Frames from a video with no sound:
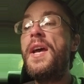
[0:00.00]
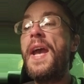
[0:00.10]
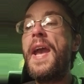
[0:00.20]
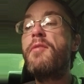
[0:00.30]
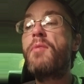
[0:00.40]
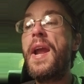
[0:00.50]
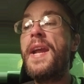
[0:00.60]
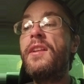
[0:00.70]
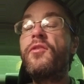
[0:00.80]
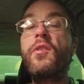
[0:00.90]
and
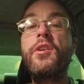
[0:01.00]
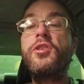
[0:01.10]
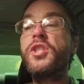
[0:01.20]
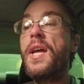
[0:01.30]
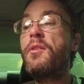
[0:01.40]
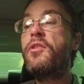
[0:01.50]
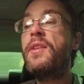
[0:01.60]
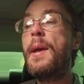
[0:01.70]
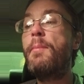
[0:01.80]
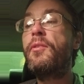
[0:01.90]
Rains, for your generous
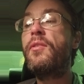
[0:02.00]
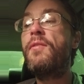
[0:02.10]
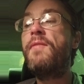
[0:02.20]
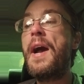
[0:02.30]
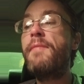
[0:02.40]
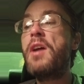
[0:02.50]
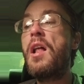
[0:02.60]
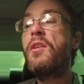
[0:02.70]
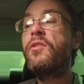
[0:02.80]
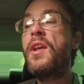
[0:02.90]
tips,
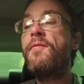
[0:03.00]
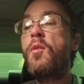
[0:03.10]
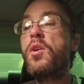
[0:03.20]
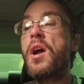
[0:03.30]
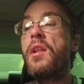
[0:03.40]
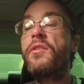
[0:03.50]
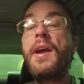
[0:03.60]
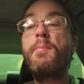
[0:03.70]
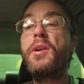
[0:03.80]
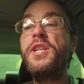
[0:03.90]
$5 and $4. I
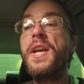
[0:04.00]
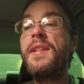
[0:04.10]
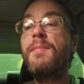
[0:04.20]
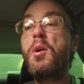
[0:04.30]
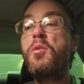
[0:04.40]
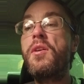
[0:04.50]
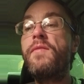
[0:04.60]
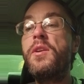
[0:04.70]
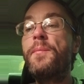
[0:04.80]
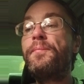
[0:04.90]
appreciate the both of
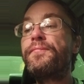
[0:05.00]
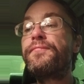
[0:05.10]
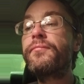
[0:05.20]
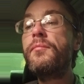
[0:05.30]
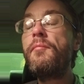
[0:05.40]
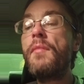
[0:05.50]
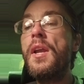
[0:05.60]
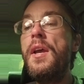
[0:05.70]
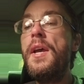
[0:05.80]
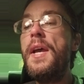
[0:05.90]
you.
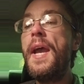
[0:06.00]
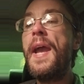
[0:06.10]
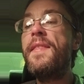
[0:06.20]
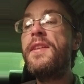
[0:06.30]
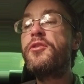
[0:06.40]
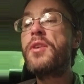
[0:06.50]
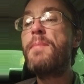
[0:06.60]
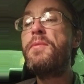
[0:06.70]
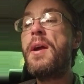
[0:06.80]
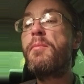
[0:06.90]
And then
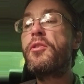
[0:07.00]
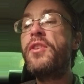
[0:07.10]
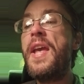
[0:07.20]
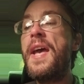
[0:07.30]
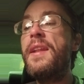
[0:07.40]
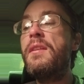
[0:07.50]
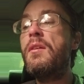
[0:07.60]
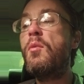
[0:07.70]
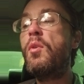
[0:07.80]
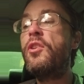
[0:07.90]
trip number 10
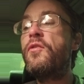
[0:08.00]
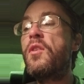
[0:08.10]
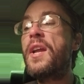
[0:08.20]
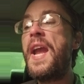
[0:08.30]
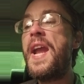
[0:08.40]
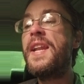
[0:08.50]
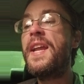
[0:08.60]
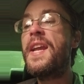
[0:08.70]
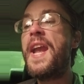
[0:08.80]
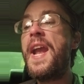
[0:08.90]
was for
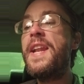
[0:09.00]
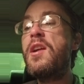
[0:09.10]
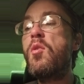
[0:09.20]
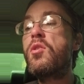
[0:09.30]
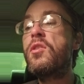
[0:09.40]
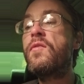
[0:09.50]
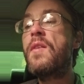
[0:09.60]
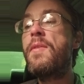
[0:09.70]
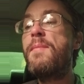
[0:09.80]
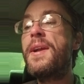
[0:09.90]
Candy. Candy ordered
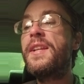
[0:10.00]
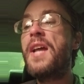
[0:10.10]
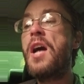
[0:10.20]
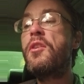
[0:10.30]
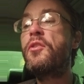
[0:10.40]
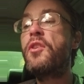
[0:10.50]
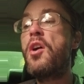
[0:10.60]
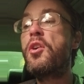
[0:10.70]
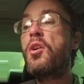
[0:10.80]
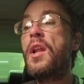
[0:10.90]
from the McDonald's on
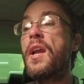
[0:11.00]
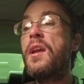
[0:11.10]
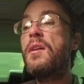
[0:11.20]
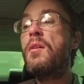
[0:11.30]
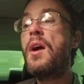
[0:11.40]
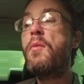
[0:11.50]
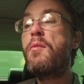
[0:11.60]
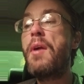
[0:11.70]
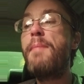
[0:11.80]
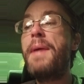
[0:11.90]
Ehrlich. I went
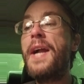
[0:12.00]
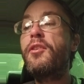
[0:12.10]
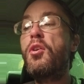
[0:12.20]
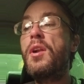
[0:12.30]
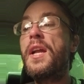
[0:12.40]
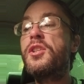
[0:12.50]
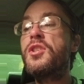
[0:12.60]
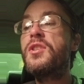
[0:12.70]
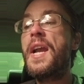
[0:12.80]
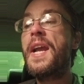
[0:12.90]
right back to Ehrlich,
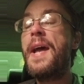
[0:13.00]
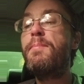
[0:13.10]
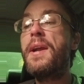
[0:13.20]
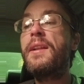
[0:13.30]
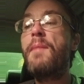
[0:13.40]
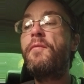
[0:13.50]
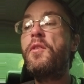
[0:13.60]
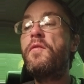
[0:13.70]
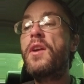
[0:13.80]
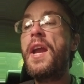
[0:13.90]
just like I had picked up
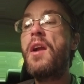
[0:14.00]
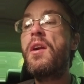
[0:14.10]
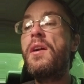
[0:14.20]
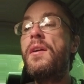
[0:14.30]
food for Kara.